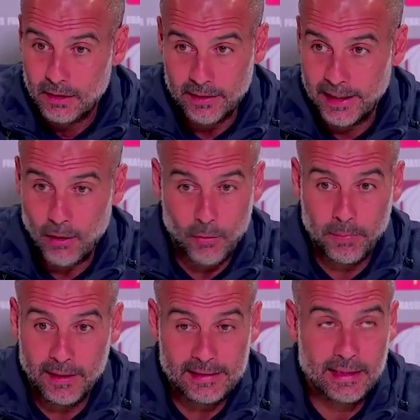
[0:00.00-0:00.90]
they are
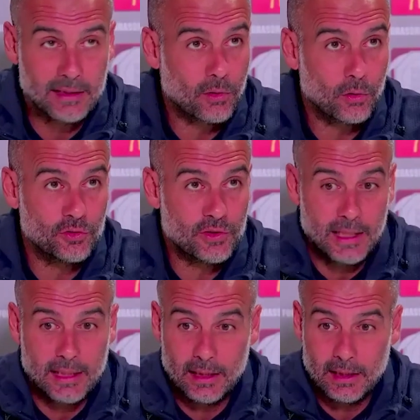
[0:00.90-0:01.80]
players under
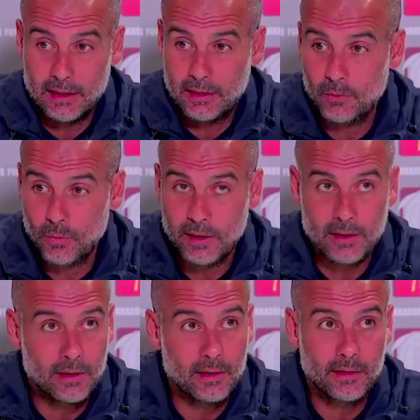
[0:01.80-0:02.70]
contract, and
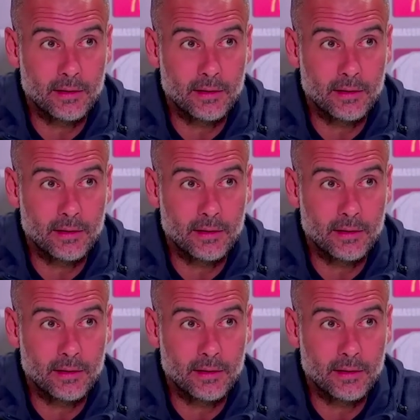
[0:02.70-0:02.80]
when